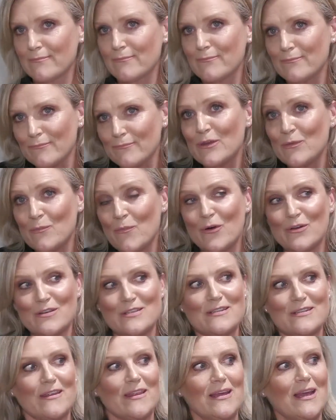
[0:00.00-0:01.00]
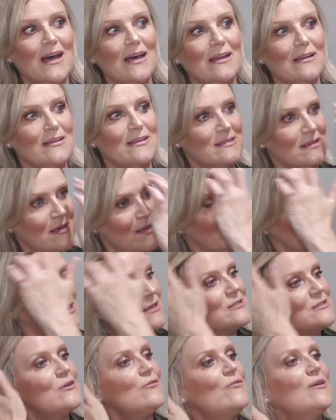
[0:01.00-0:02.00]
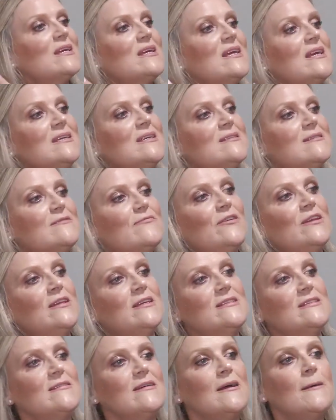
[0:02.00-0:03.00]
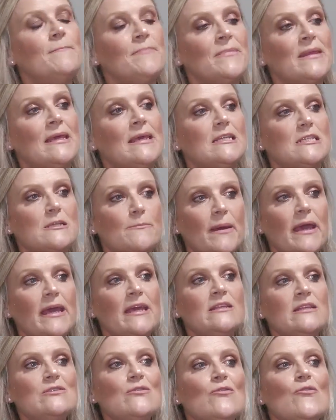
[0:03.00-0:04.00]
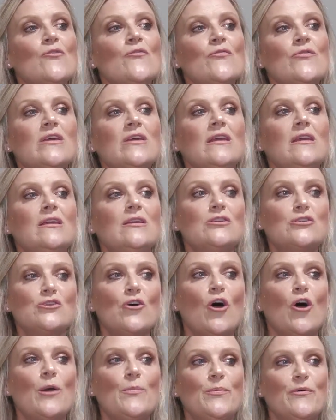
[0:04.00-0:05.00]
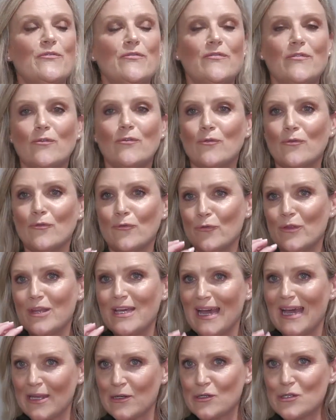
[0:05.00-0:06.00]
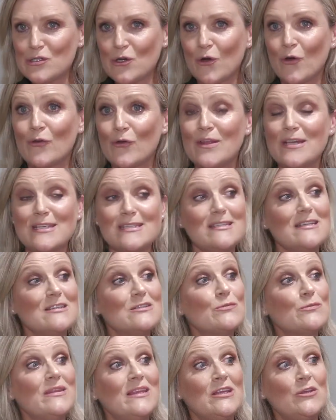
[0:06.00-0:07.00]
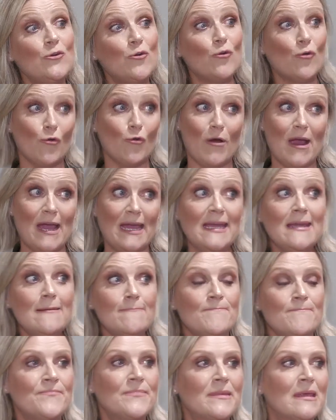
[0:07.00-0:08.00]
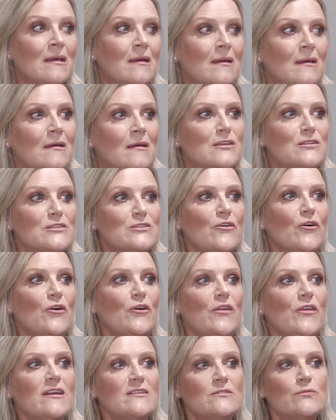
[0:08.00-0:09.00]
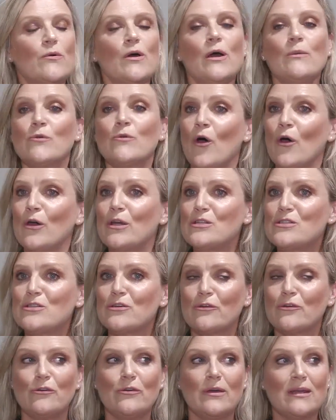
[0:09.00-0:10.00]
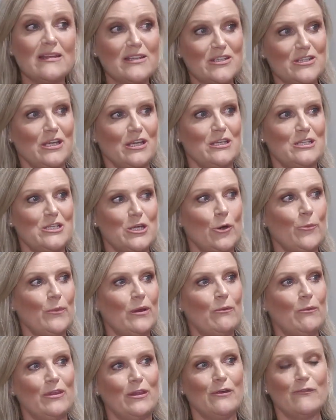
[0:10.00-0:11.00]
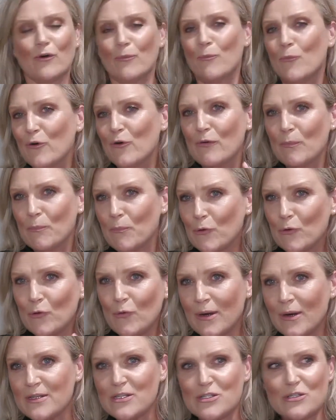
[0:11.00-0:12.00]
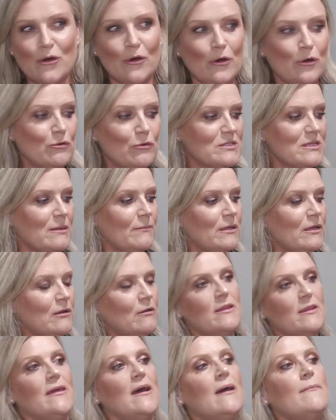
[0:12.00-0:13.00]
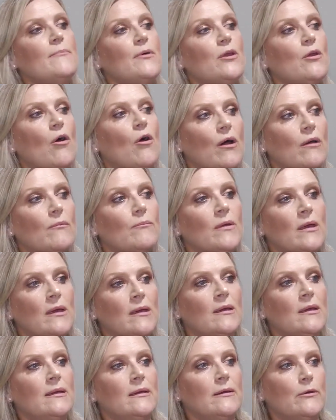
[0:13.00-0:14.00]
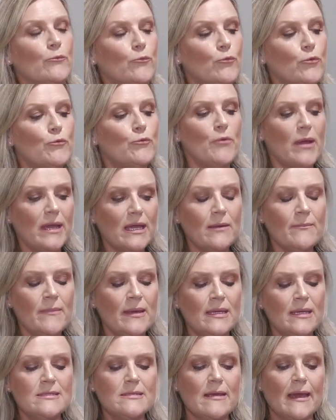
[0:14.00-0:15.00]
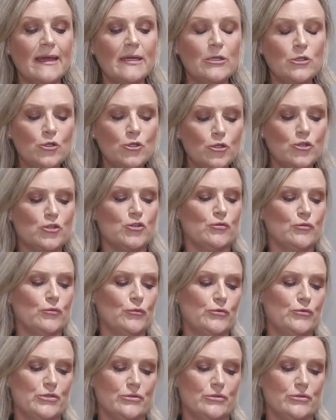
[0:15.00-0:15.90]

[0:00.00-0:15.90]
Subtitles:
with most other colours. So I guess, Vanessa, depends on the type of or the undertone that sits within your grey. So that's why I'm going to, unless you can tell me whether you've got more of a blue undertone or something like that, but I would recommend a neutral